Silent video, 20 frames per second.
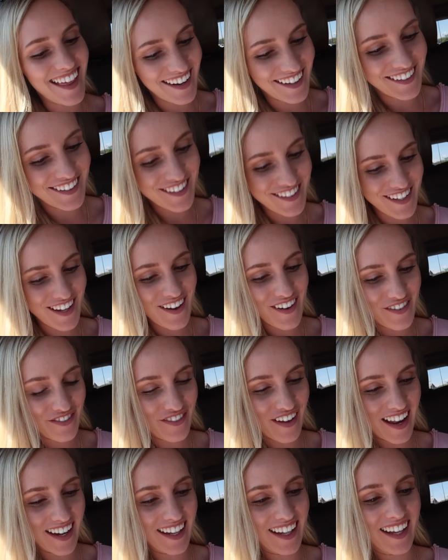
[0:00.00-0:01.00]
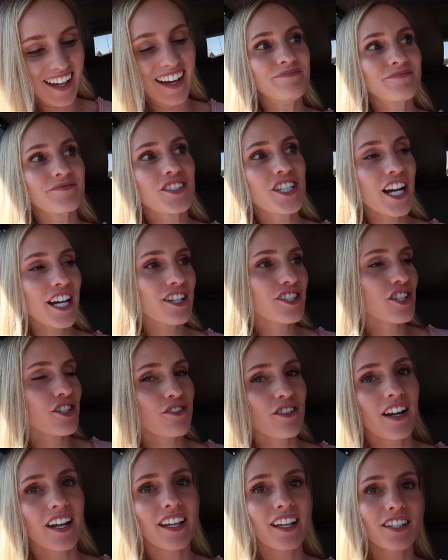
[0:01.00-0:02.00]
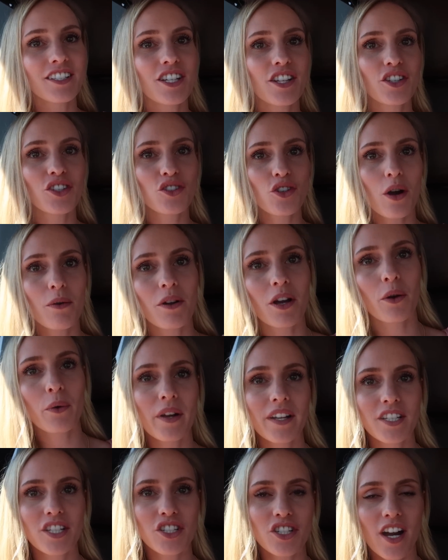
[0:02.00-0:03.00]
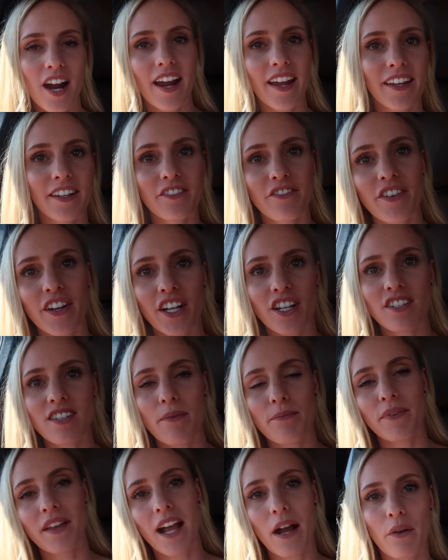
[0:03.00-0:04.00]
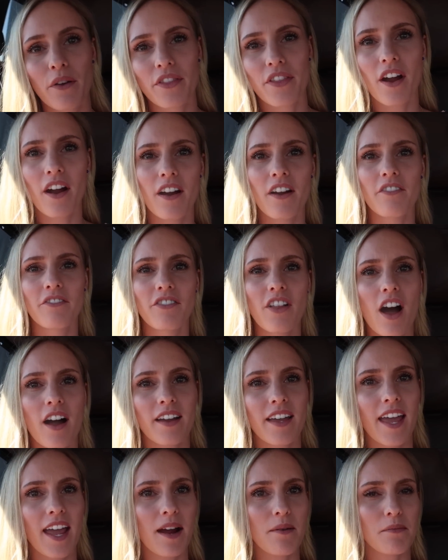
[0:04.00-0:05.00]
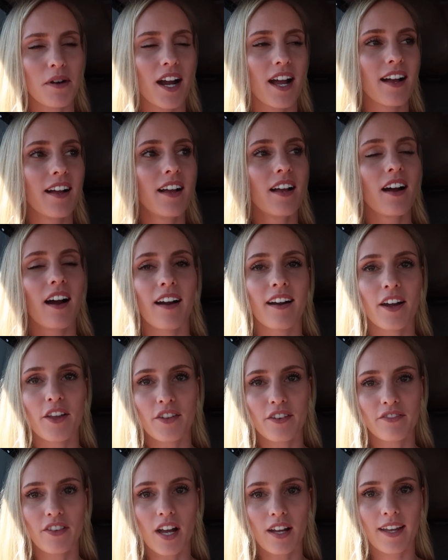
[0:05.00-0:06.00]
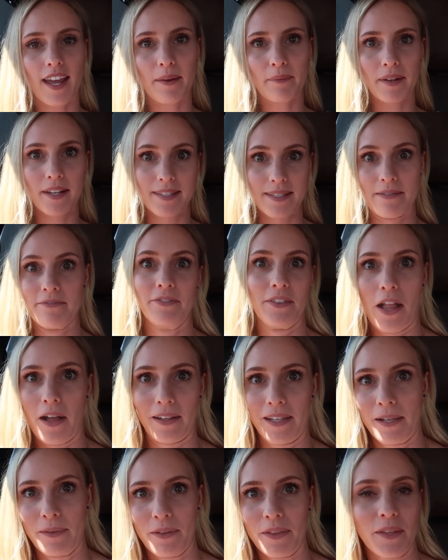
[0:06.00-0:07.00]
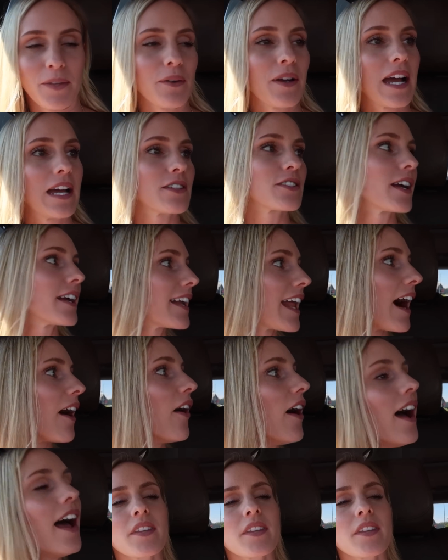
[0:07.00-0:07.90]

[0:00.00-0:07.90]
that is so funny. Jared's just running into the store real quick to try and figure something out with our vlog camera, our other vlog camera, because I'm vlogging with you guys right now.